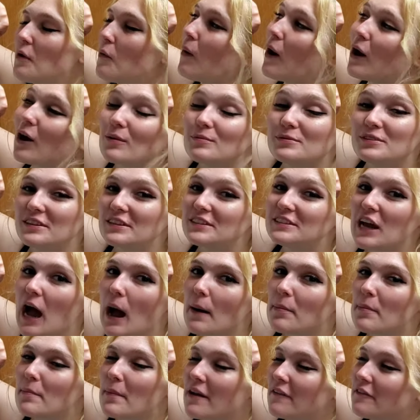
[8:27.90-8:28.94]
Welcome to the
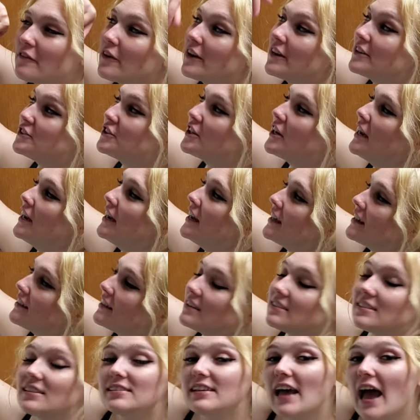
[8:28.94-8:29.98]
top of my fridge.
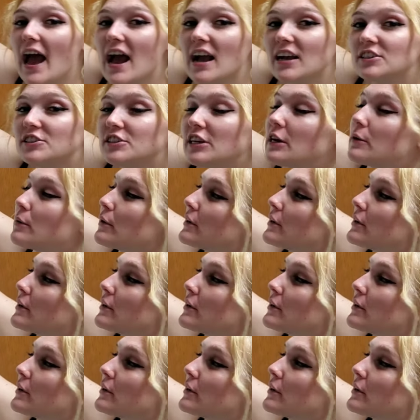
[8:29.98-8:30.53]
This is actually